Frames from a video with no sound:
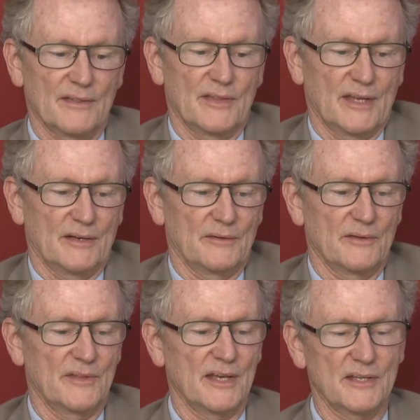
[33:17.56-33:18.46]

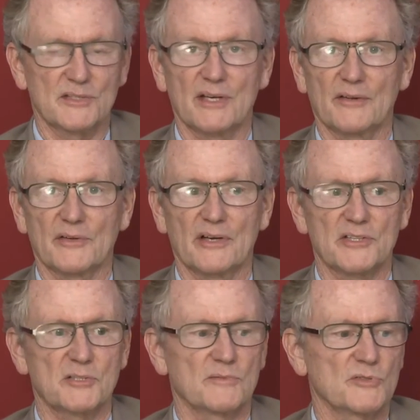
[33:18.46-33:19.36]
then they can tell their
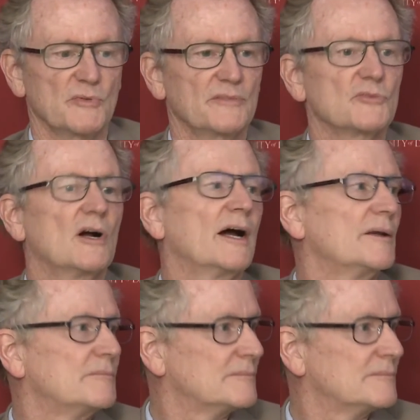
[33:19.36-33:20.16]
customers we've tried.